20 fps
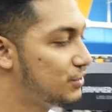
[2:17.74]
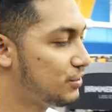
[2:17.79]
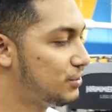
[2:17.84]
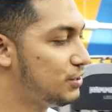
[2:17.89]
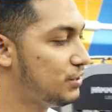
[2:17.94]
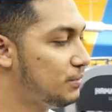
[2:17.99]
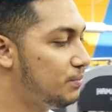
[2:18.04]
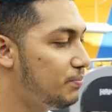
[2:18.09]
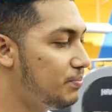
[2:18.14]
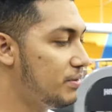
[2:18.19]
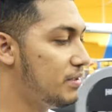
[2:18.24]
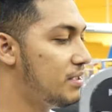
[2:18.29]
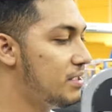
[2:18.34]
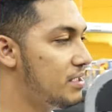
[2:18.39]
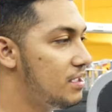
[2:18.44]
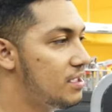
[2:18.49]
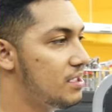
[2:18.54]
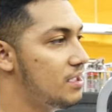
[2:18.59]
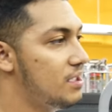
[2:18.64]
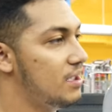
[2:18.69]
to
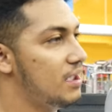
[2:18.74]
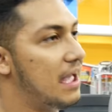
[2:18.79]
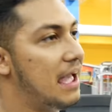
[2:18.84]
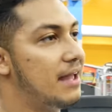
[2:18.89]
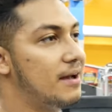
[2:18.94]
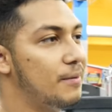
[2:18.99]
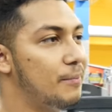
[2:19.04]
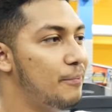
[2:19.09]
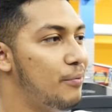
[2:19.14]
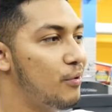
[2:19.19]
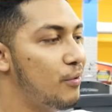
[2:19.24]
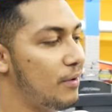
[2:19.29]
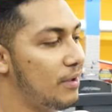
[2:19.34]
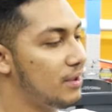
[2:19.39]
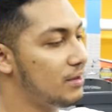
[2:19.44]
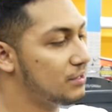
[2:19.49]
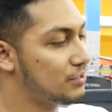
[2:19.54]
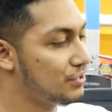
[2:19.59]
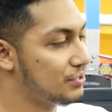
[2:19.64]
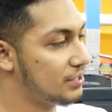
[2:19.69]
be at a
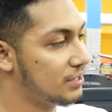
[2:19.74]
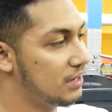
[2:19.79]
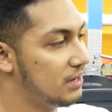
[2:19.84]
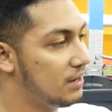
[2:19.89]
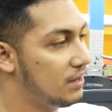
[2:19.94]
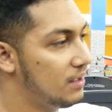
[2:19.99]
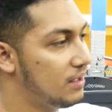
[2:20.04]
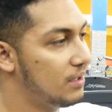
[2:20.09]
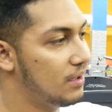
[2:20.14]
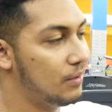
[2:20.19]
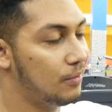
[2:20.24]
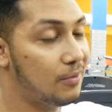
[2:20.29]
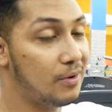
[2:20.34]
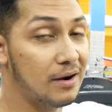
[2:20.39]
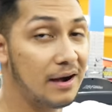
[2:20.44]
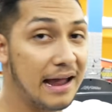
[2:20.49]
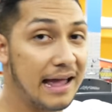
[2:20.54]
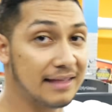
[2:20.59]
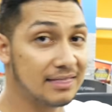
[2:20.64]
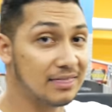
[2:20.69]
point
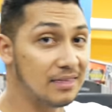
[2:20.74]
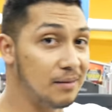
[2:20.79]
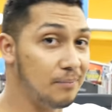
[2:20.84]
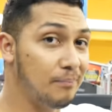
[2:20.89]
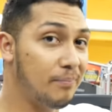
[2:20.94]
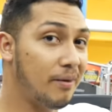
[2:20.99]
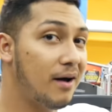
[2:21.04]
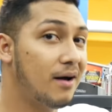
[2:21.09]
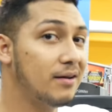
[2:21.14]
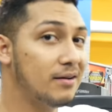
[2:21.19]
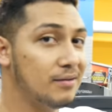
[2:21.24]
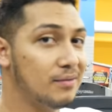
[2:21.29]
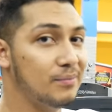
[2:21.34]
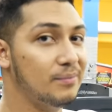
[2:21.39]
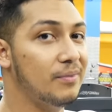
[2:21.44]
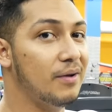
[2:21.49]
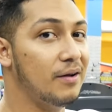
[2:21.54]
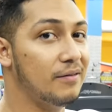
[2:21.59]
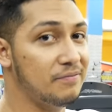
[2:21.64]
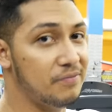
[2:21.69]
where at the
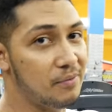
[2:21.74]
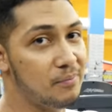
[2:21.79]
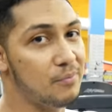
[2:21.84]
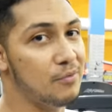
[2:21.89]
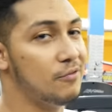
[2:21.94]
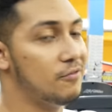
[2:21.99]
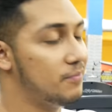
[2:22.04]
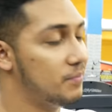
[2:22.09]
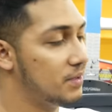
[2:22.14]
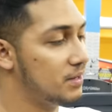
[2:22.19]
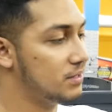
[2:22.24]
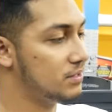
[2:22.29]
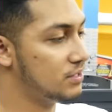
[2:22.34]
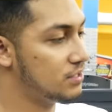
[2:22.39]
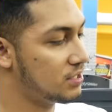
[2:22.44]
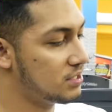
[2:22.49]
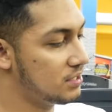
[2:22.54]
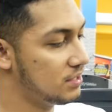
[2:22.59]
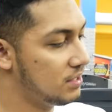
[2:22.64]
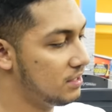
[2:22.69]
bottom of the movement
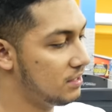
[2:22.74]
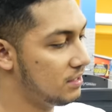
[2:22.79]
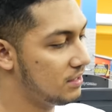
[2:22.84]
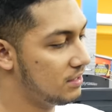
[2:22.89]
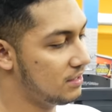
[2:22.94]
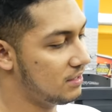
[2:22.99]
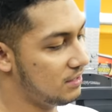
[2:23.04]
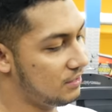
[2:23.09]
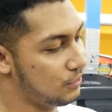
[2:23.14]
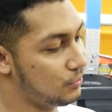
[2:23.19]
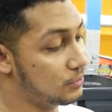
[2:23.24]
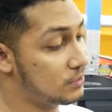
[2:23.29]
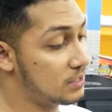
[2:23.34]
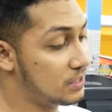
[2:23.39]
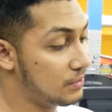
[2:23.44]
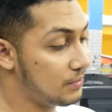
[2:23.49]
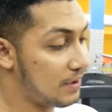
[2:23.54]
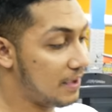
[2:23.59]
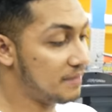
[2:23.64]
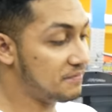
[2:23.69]
you
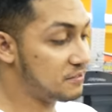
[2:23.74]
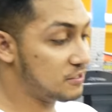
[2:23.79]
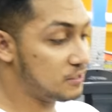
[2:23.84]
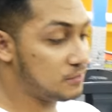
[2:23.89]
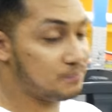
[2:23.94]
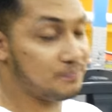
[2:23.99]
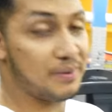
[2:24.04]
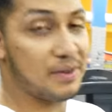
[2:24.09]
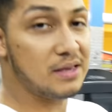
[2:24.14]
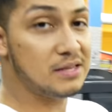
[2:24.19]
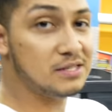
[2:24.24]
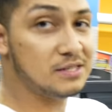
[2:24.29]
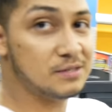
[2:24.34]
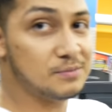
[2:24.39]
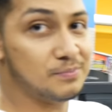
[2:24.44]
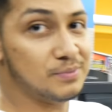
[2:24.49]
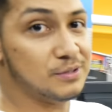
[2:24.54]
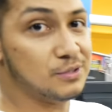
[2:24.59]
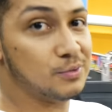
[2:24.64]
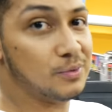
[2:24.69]
still have space
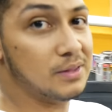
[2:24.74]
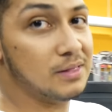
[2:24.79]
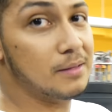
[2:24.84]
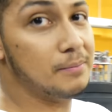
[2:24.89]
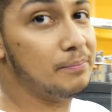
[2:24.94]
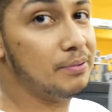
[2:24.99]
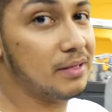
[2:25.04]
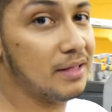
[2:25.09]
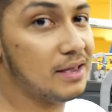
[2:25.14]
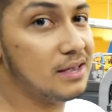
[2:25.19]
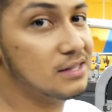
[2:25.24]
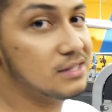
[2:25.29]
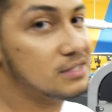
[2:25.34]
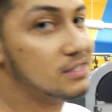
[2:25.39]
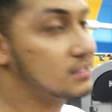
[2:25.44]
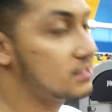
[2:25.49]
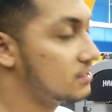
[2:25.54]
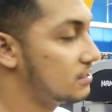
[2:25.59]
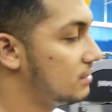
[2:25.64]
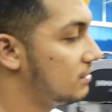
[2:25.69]
between the plates.